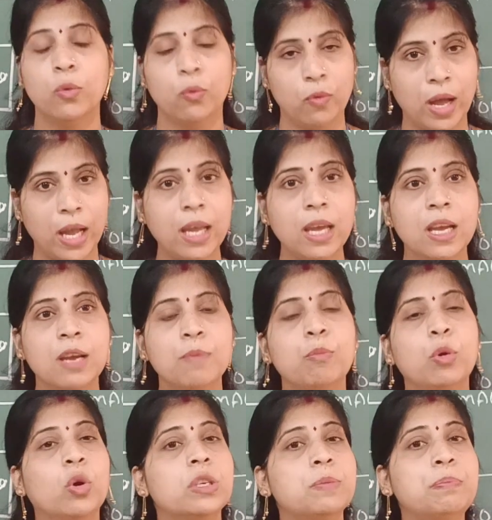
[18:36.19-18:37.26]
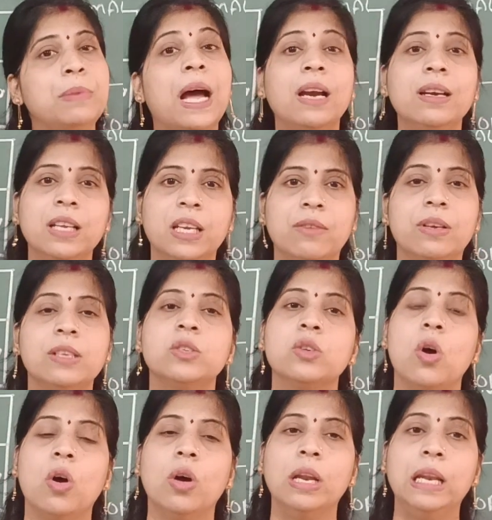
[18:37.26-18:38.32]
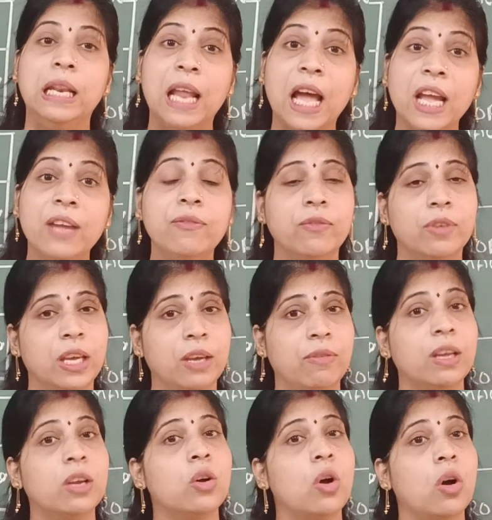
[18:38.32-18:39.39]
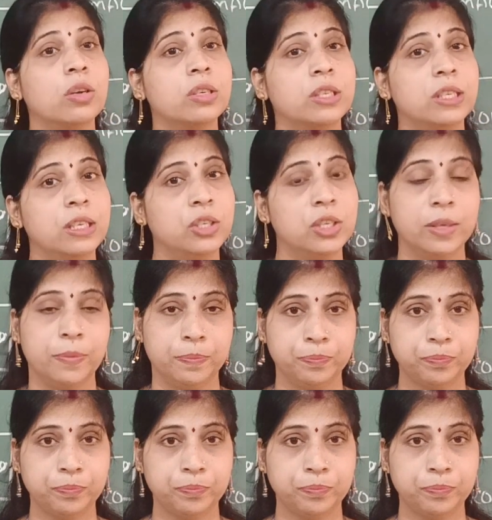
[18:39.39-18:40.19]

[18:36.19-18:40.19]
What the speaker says: Why? Because plant give us light giving oxygen